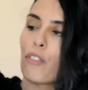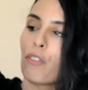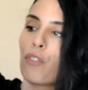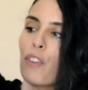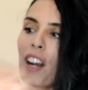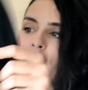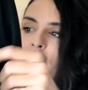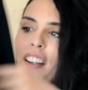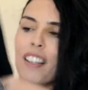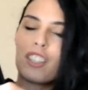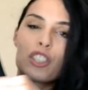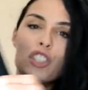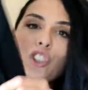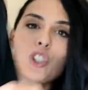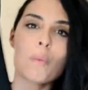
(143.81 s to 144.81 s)

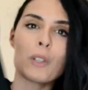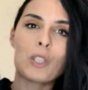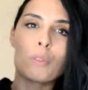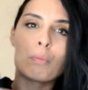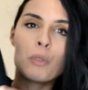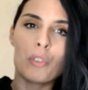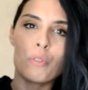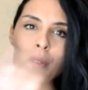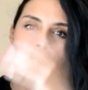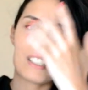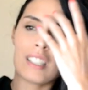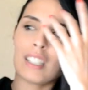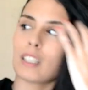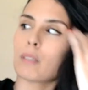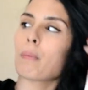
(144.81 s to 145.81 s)
there's so much movement to
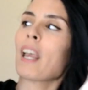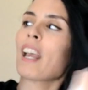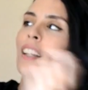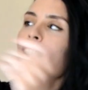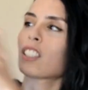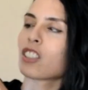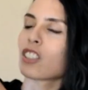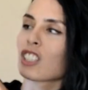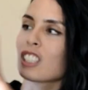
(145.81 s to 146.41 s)
these pants. There's